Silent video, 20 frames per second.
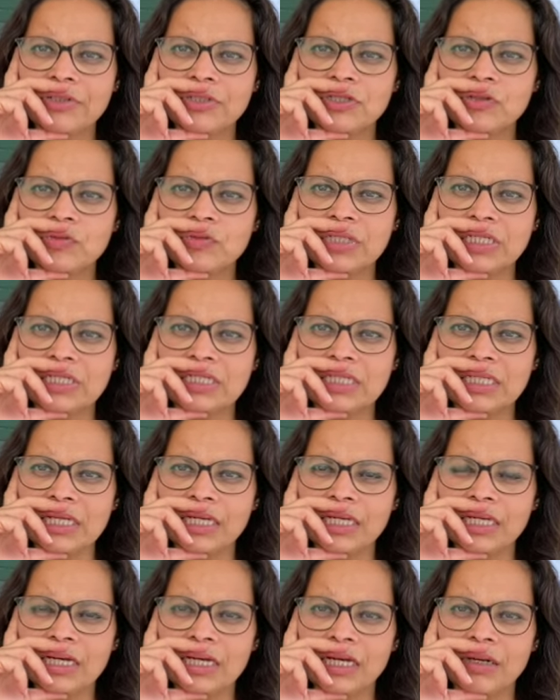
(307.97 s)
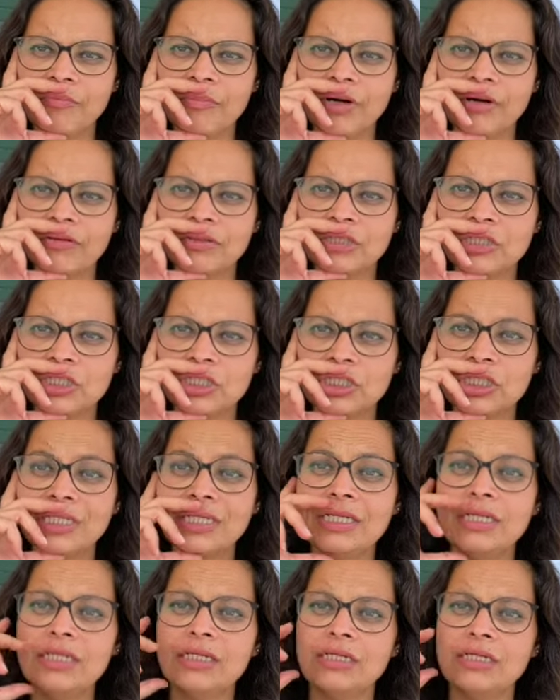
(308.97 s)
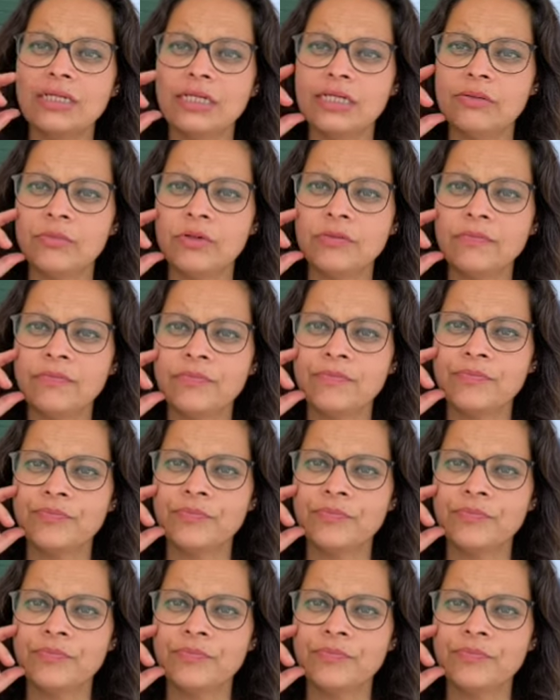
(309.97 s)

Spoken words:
reading about Gilles Clément,